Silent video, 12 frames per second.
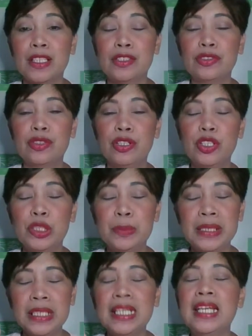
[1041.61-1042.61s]
So you'll
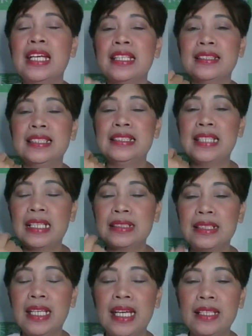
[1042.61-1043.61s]
be
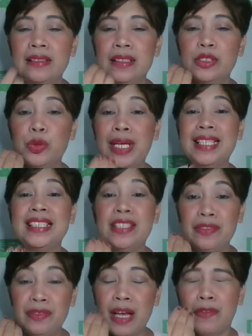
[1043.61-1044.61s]
deducted
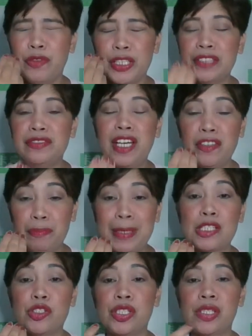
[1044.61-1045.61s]
45
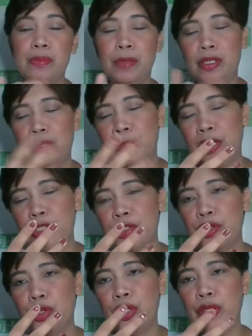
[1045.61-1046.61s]
pesos because
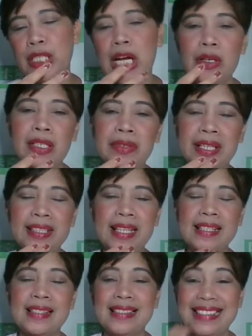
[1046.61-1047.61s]
your hourly rate
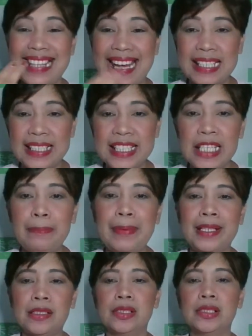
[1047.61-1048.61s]
is 90
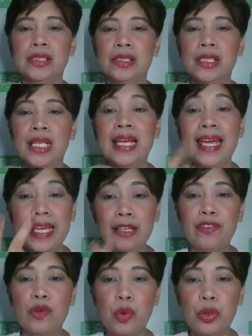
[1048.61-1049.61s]
pesos. And
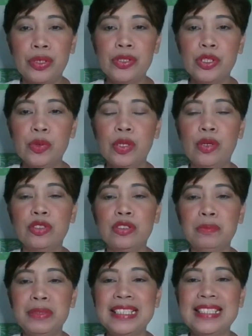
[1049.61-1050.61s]
of course, you will also
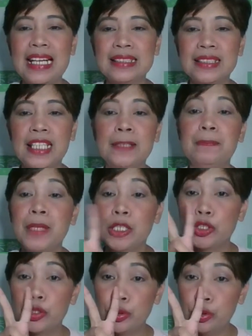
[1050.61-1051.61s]
be deducted
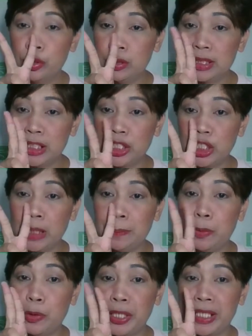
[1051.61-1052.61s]
2 teaching
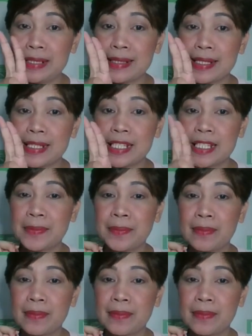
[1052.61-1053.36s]
points.